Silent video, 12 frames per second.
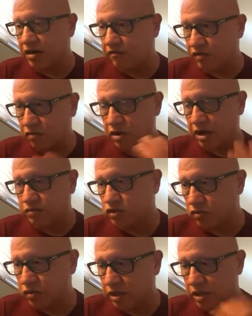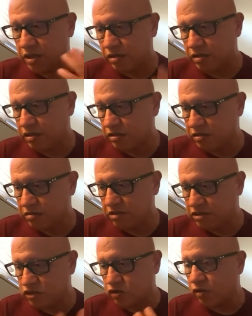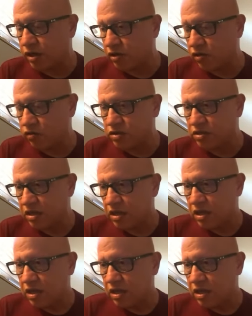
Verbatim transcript: of a crime so the, the, the story goes,